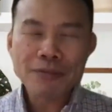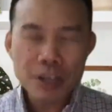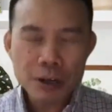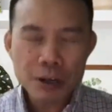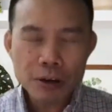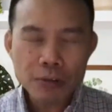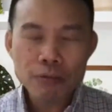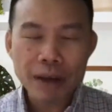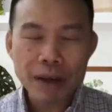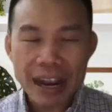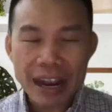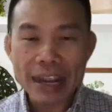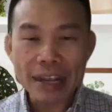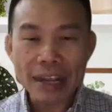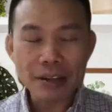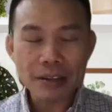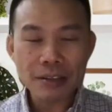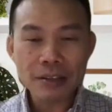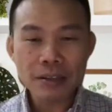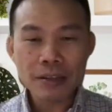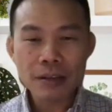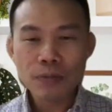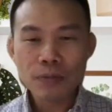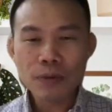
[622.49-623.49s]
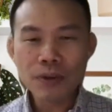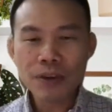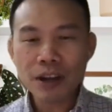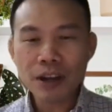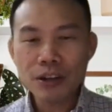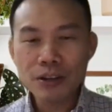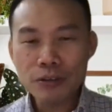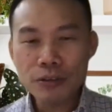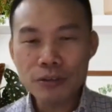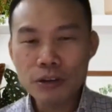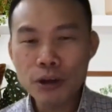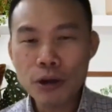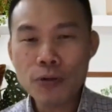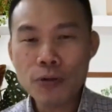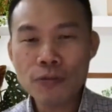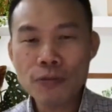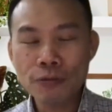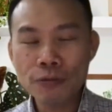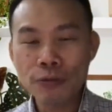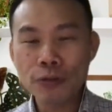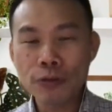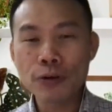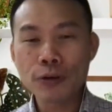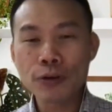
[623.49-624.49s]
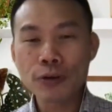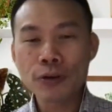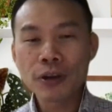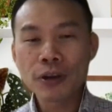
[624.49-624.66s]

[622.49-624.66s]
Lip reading: terrains. We've got to go through